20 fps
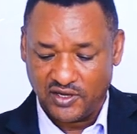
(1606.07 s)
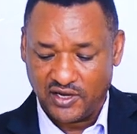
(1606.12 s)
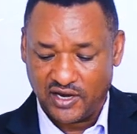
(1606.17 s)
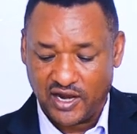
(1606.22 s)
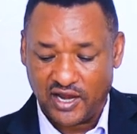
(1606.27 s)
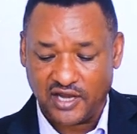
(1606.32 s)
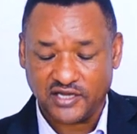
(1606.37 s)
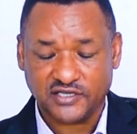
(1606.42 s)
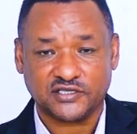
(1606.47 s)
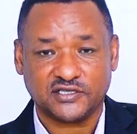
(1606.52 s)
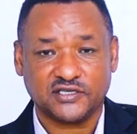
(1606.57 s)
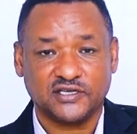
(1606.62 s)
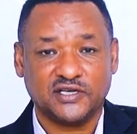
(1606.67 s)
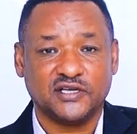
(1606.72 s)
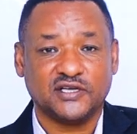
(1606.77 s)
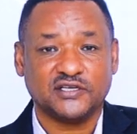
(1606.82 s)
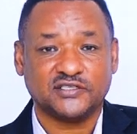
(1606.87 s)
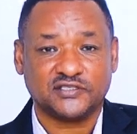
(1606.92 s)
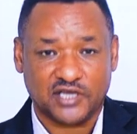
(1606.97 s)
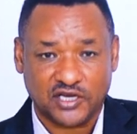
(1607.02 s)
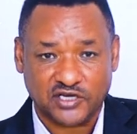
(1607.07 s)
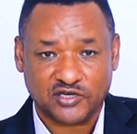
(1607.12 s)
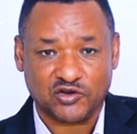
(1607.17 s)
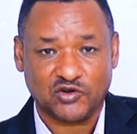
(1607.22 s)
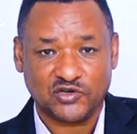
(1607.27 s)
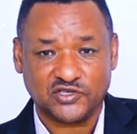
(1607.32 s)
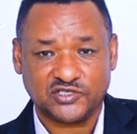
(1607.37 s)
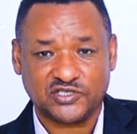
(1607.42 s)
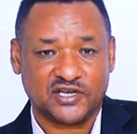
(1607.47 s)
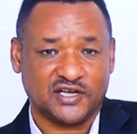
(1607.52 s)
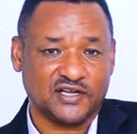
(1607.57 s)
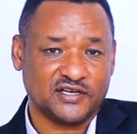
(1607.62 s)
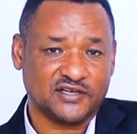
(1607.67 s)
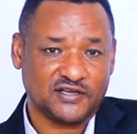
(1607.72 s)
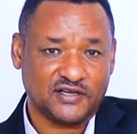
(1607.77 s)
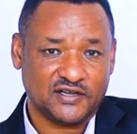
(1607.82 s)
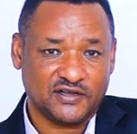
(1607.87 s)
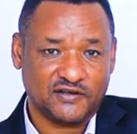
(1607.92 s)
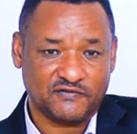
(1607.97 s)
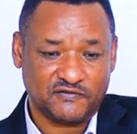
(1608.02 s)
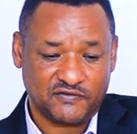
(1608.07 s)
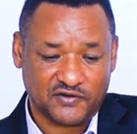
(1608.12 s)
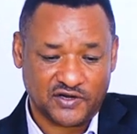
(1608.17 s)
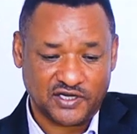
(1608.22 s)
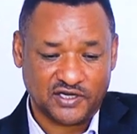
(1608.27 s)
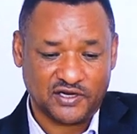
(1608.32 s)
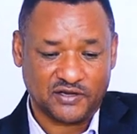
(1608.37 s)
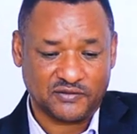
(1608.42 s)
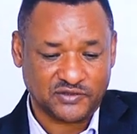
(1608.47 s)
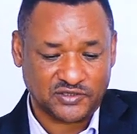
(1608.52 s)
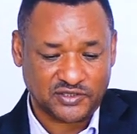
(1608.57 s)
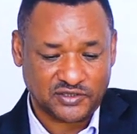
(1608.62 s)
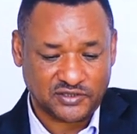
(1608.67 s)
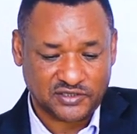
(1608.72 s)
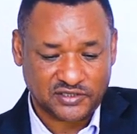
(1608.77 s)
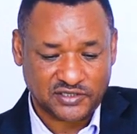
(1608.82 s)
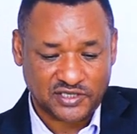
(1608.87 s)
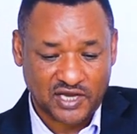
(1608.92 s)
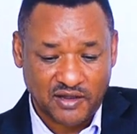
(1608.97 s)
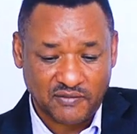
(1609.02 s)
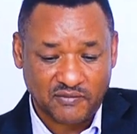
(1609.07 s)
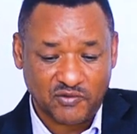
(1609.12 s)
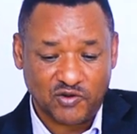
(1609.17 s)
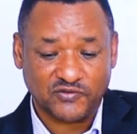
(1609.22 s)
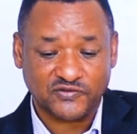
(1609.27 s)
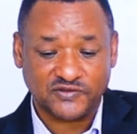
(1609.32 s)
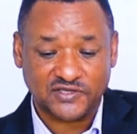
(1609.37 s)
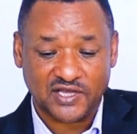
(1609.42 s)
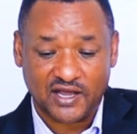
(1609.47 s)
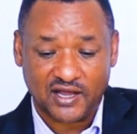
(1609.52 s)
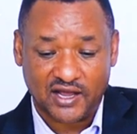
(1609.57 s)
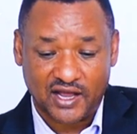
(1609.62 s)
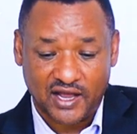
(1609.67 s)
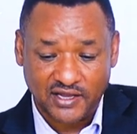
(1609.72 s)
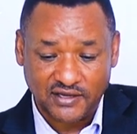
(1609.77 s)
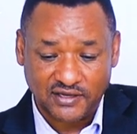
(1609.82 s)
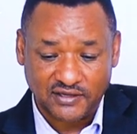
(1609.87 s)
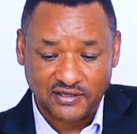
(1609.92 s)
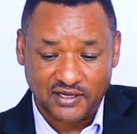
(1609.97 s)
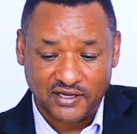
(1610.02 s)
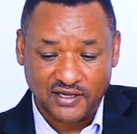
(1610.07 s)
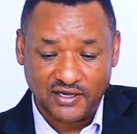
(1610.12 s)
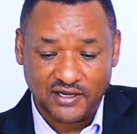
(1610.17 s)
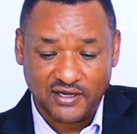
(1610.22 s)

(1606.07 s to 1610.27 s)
has psychological freedom. Some of the